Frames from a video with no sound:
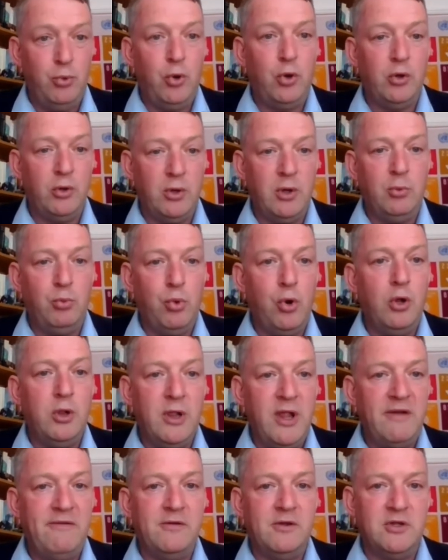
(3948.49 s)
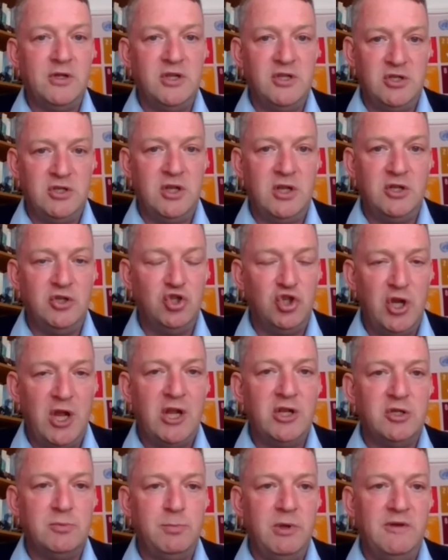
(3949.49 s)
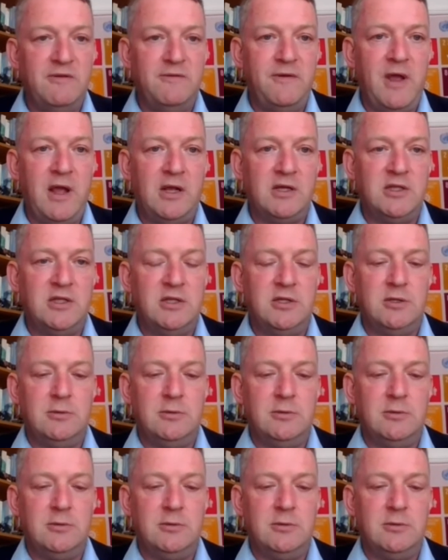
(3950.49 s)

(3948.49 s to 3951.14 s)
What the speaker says: At what level can change be affected?